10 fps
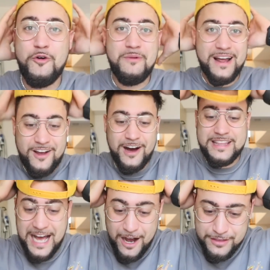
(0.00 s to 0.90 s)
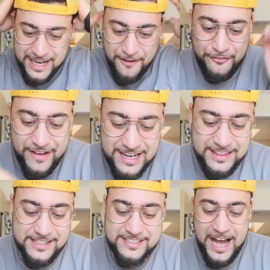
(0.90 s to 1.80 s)
Oh my god, how did I fail
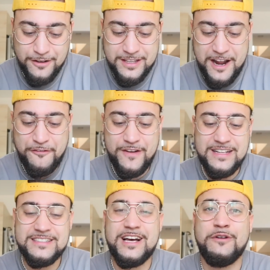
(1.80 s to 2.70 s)
this? How did I fail this?